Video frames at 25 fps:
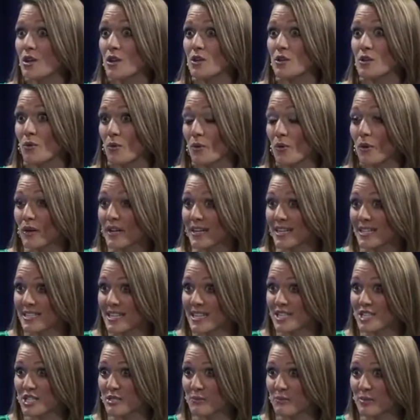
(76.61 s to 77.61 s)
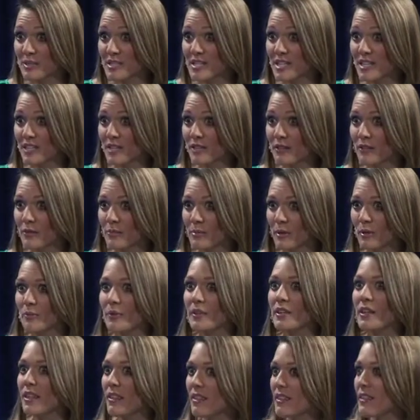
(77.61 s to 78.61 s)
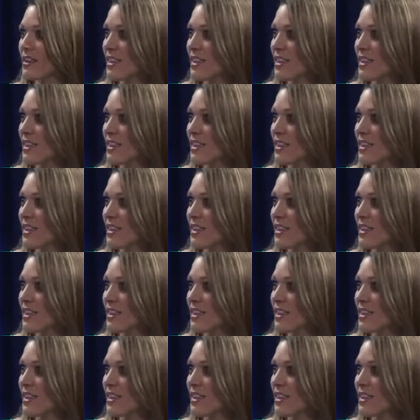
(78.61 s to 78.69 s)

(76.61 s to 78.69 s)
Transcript: your organization in particular, but really the